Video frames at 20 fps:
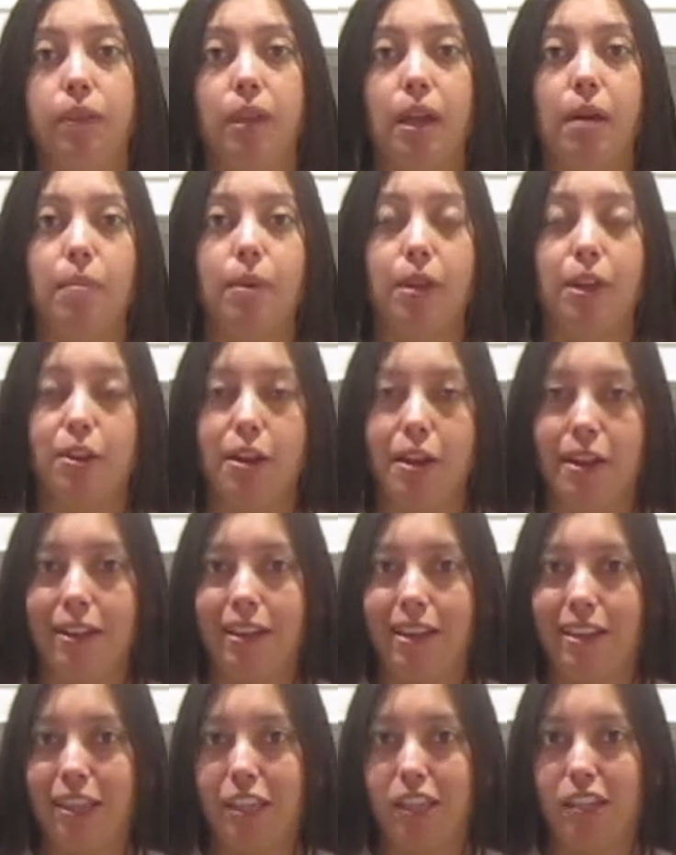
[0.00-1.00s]
I'm going to go ahead
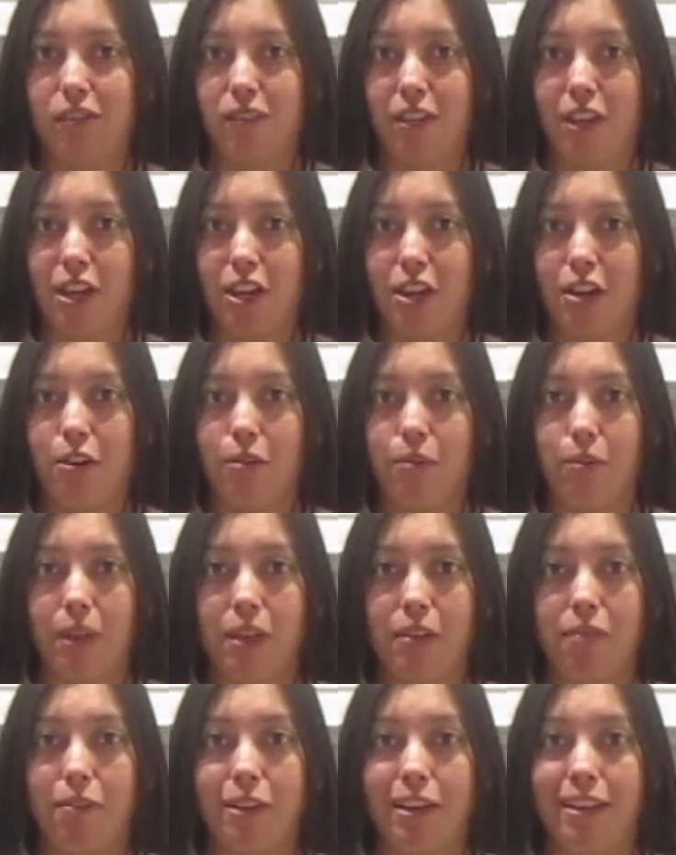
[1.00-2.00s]
and end this video.
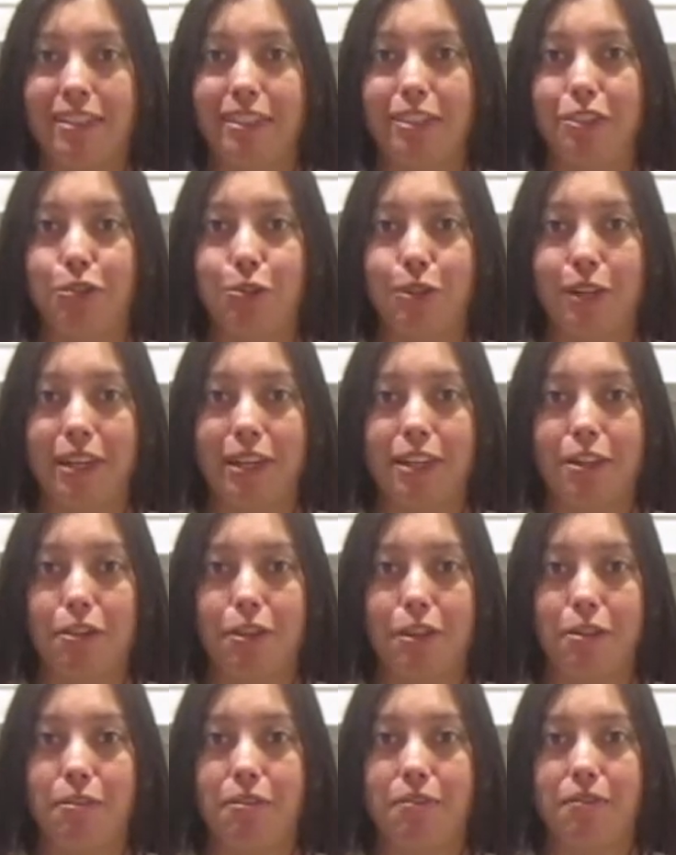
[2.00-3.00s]
If you guys enjoyed
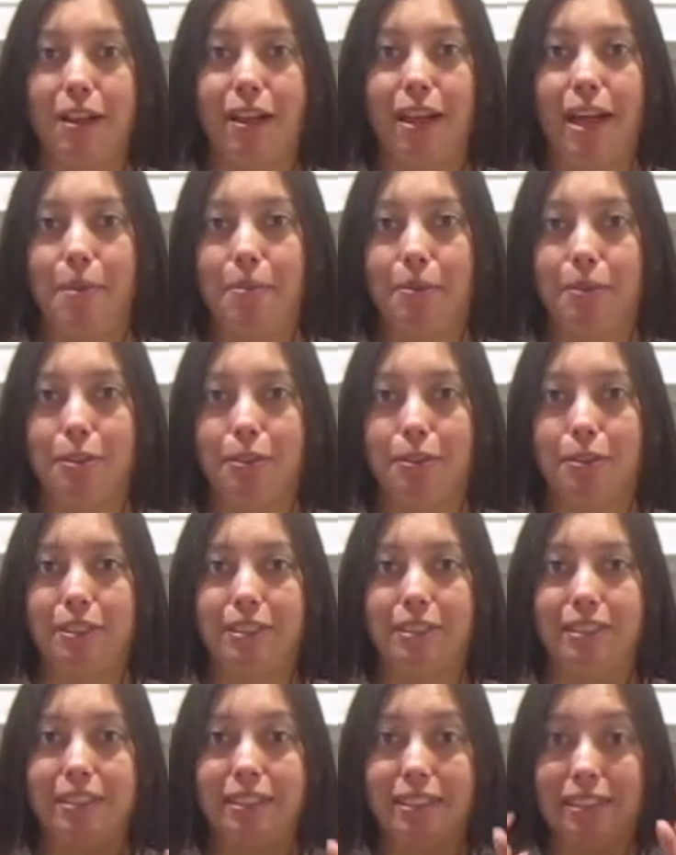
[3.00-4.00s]
Cooking with Val episode
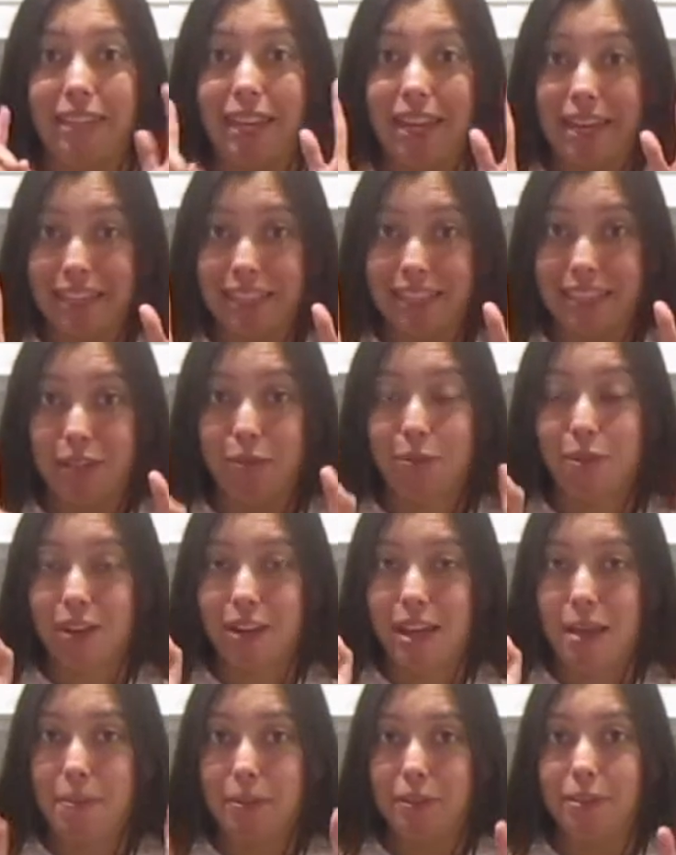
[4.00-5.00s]
6, we're on
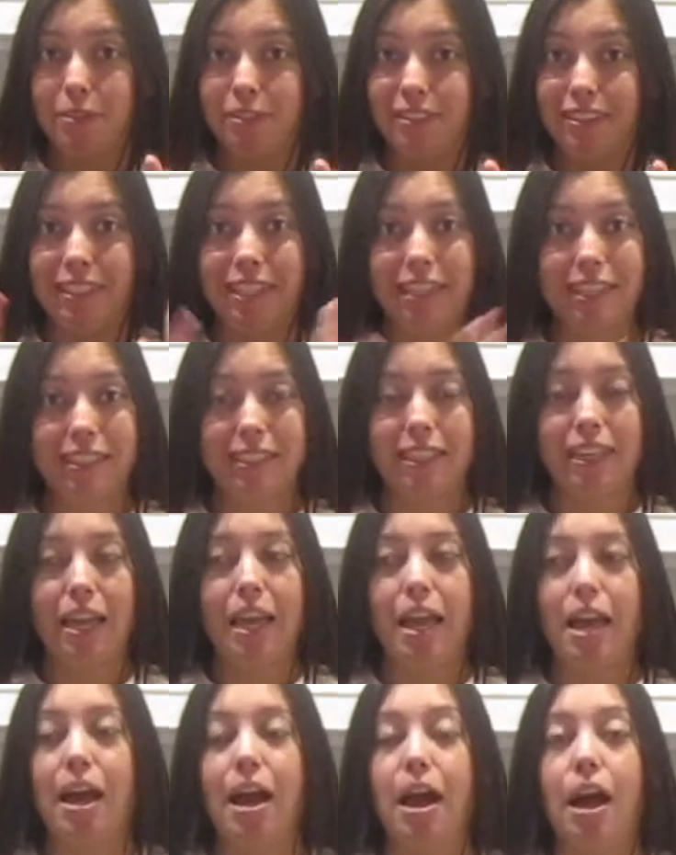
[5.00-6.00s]
episode 6,
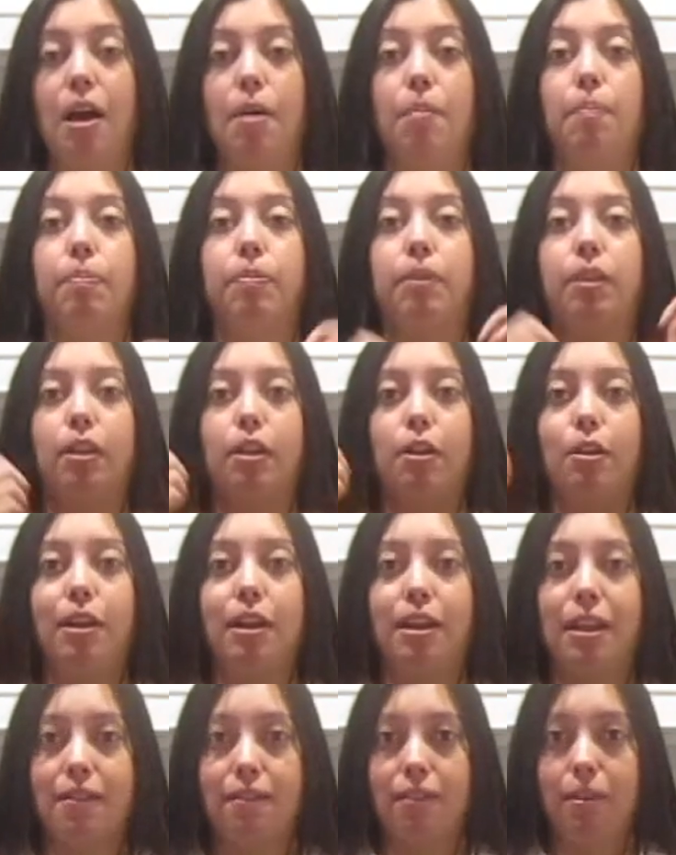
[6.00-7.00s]
go ahead
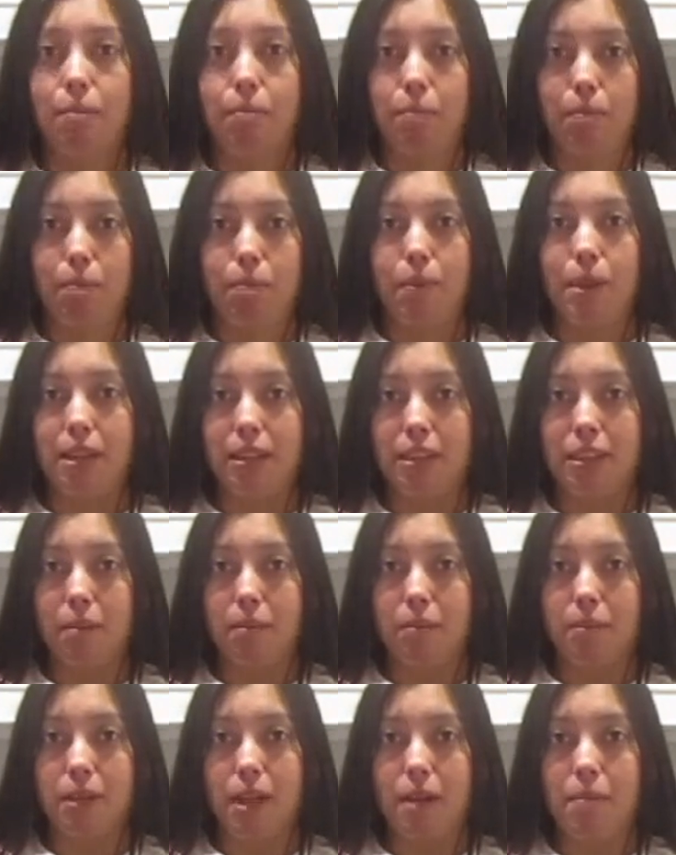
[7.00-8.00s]
and give it a big
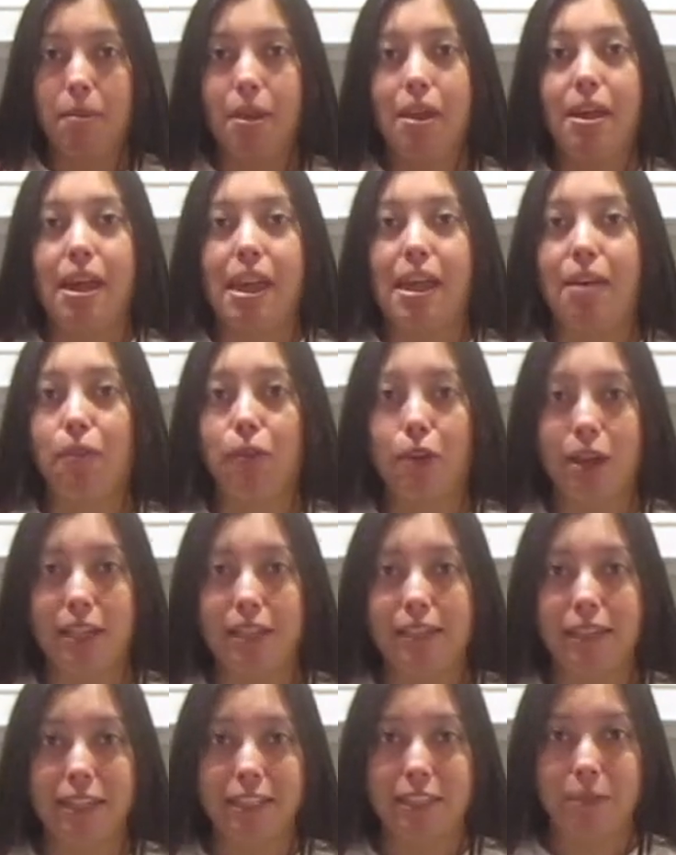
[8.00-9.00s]
thumbs up. If you
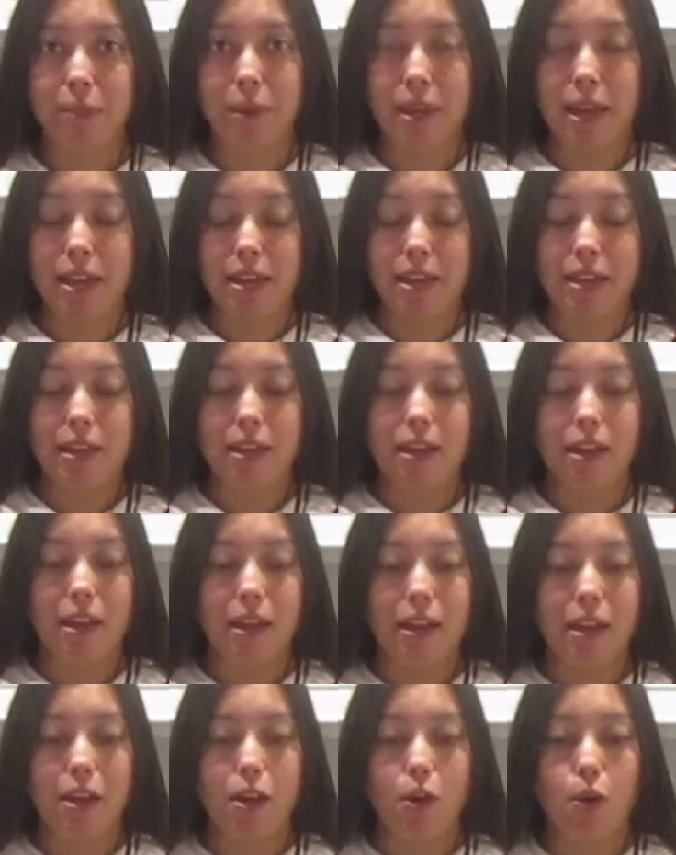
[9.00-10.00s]
guys like spaghetti,
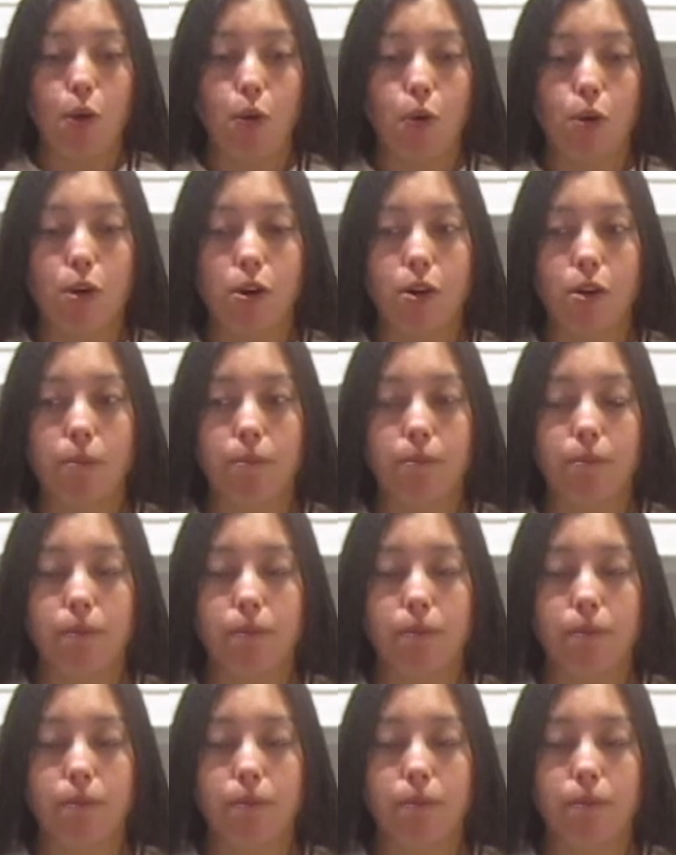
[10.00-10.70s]
or,